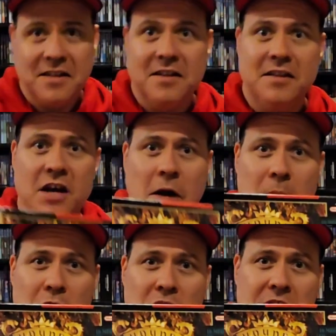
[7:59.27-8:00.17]
Young
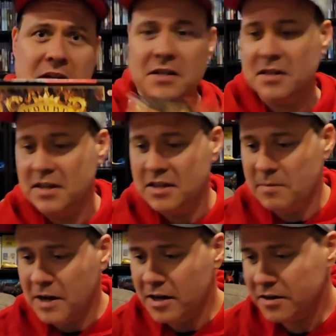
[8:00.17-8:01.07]
Merlin in the
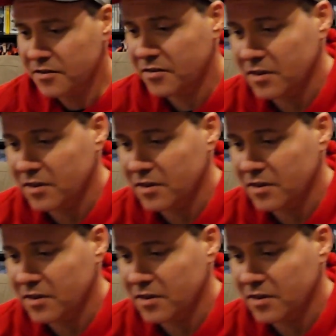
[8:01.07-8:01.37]
box,